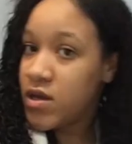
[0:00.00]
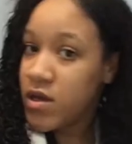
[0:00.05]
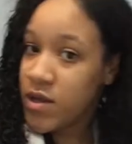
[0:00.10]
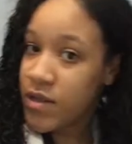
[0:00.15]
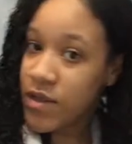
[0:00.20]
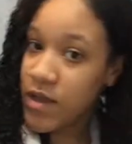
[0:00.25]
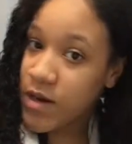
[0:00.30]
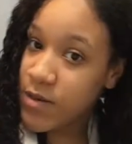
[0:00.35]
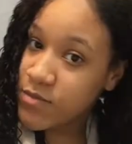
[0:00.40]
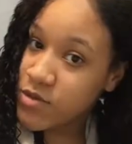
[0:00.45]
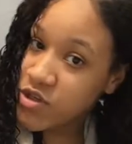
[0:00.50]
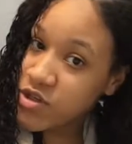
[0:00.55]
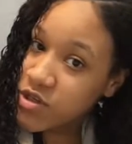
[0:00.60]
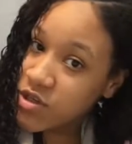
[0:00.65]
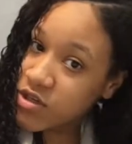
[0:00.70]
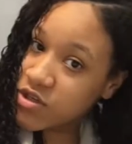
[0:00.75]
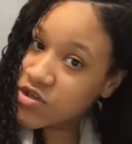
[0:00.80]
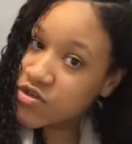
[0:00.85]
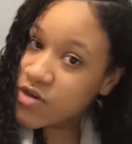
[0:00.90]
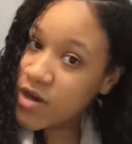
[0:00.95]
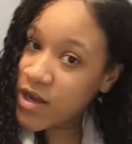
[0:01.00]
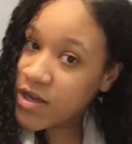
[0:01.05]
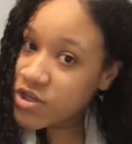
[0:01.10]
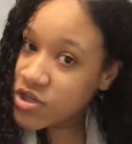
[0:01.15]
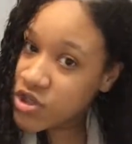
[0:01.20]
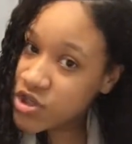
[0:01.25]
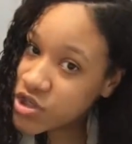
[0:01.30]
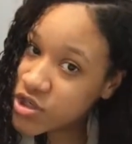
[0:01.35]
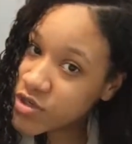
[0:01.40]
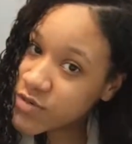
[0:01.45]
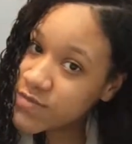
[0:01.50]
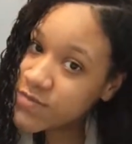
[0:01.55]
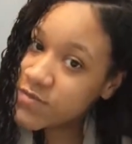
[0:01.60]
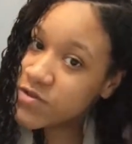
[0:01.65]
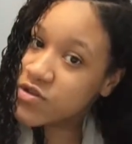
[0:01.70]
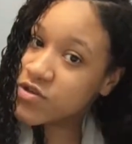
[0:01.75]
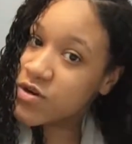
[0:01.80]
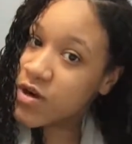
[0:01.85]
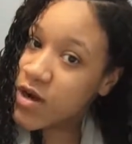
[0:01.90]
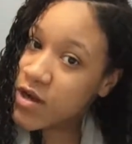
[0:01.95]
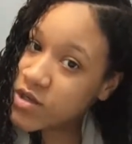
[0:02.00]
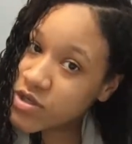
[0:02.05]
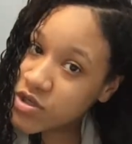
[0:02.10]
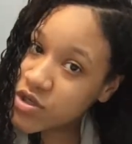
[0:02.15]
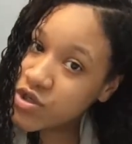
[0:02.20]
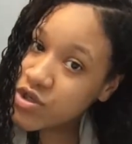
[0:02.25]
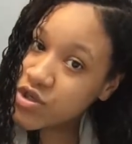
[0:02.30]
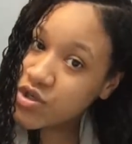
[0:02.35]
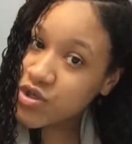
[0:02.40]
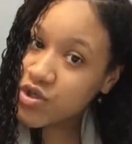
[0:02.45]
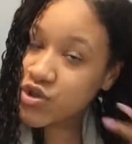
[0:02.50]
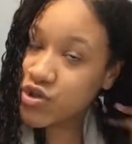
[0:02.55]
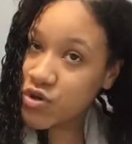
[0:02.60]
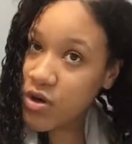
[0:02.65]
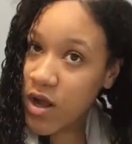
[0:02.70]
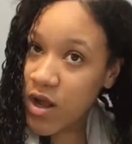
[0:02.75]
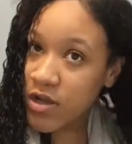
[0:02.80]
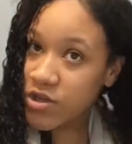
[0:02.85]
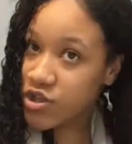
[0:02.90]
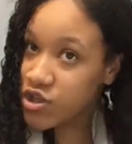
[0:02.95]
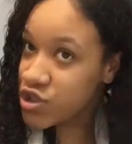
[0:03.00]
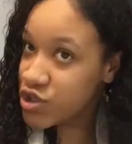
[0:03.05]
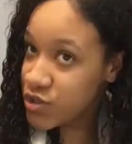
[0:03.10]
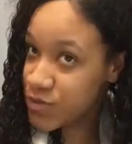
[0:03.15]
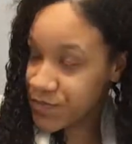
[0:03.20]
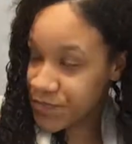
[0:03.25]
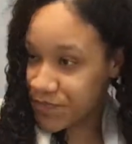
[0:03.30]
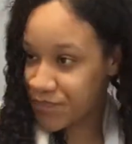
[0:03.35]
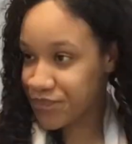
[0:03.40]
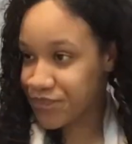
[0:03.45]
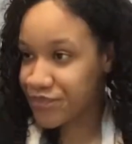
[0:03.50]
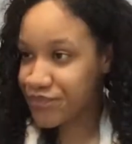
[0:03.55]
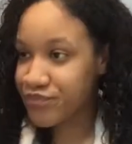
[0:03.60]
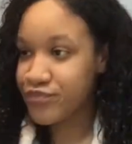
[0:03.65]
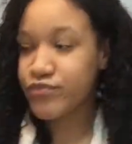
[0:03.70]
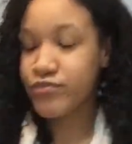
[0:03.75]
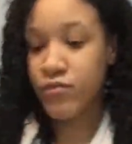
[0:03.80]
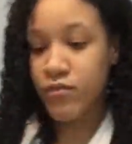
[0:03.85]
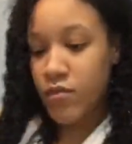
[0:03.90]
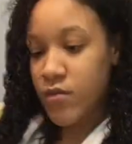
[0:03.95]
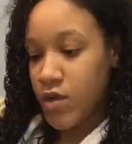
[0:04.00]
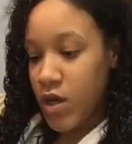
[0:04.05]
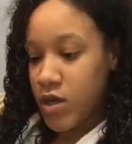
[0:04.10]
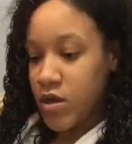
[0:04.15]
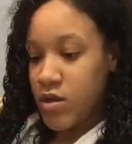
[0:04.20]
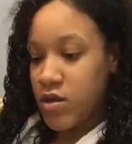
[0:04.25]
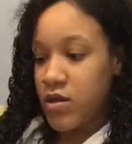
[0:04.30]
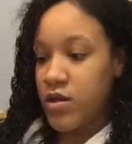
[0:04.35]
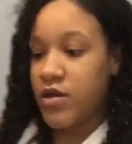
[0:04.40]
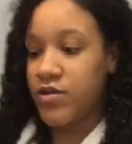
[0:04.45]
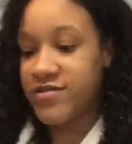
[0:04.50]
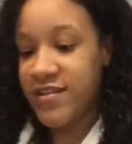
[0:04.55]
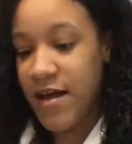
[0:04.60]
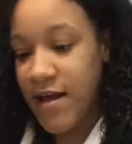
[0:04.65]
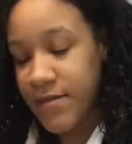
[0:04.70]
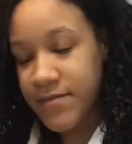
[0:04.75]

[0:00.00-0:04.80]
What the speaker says: And then I'm just going to scrunch, scrunch, scrunch. And